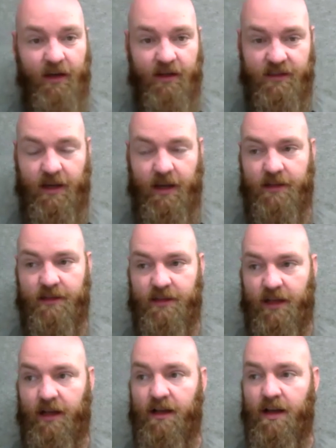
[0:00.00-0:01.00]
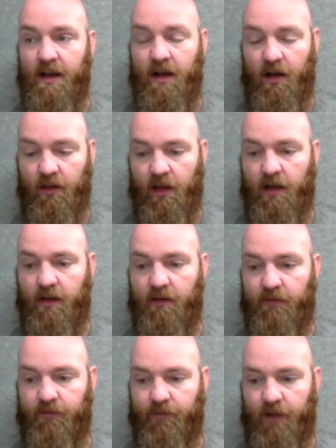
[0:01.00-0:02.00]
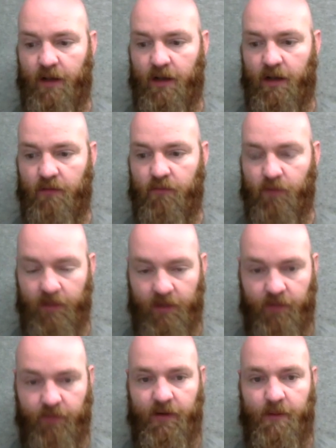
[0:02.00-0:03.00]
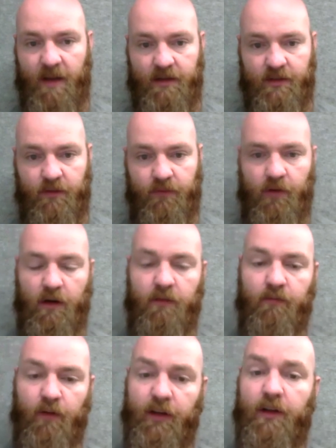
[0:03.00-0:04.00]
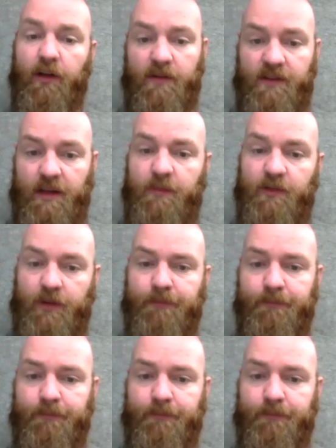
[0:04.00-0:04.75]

It's got a lot of really good feedback so far, really good reception.